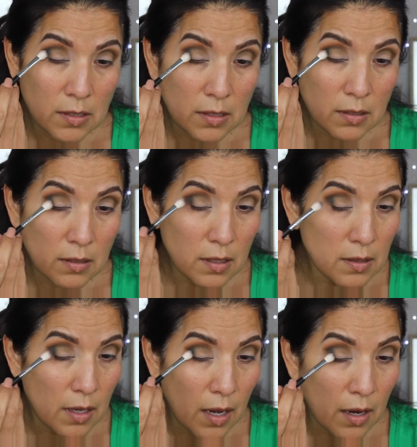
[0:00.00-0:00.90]
Just on
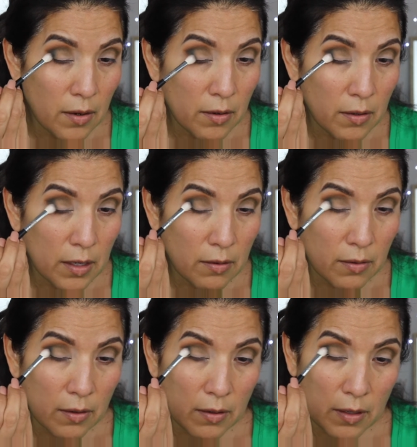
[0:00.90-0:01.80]
the outer
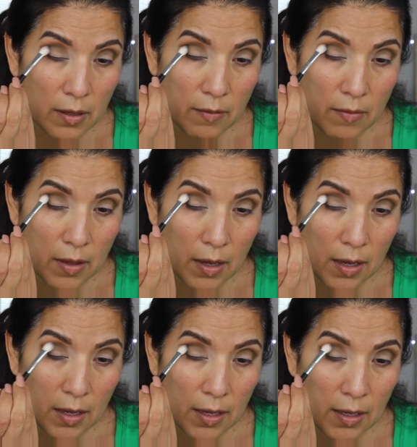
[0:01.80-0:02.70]
corner of the
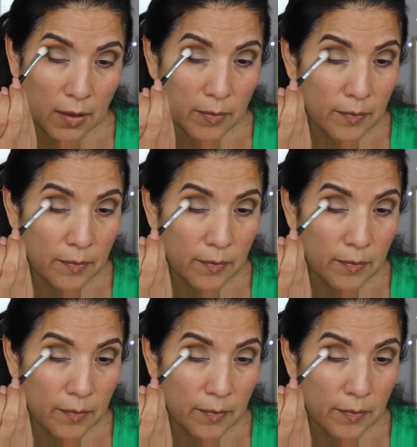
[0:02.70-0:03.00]
eye